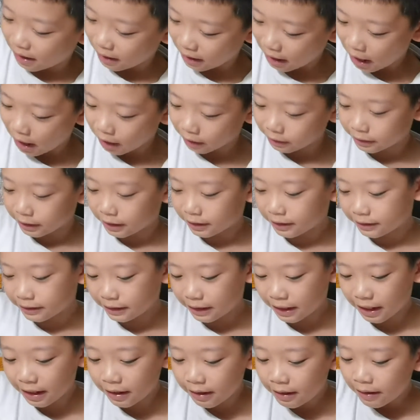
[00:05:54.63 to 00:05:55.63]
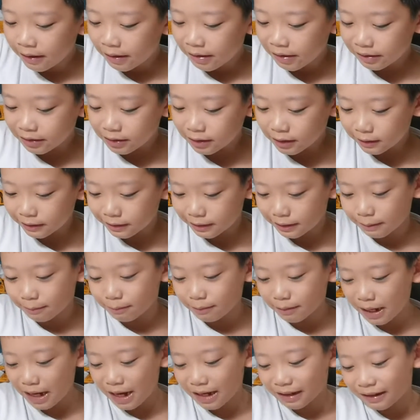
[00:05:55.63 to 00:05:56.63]
Alexander said. He took a step
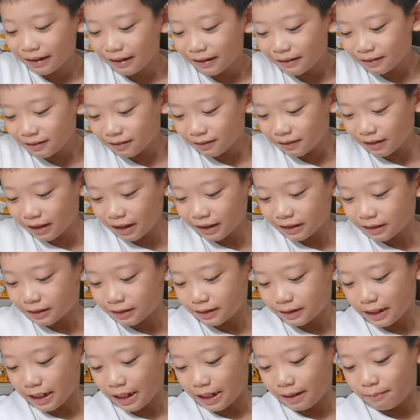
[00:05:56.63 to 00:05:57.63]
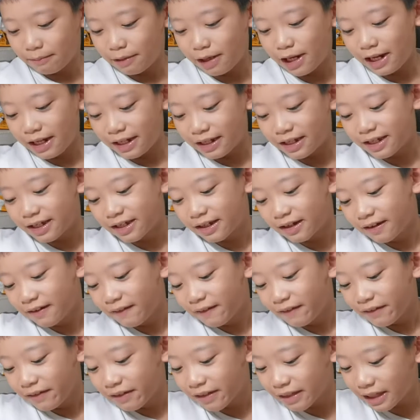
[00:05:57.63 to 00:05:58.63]
back to look at the damage.
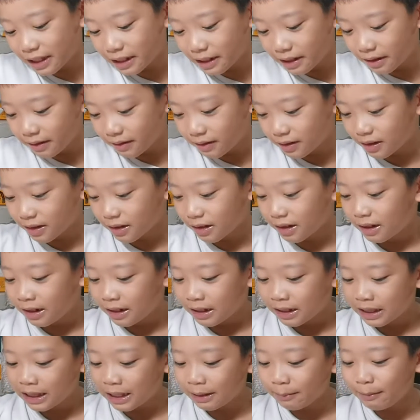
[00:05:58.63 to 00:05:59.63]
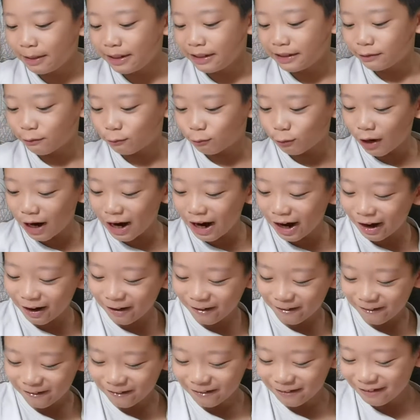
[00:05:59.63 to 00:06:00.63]
That means,
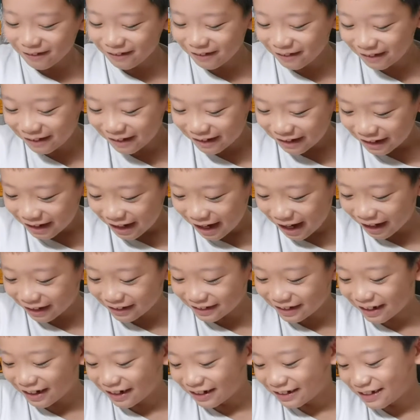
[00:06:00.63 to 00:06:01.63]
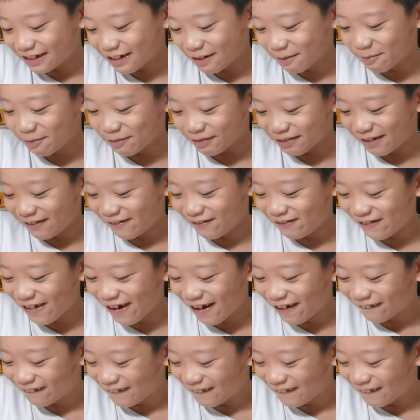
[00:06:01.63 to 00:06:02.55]
whoa! Alexander stumbled and fell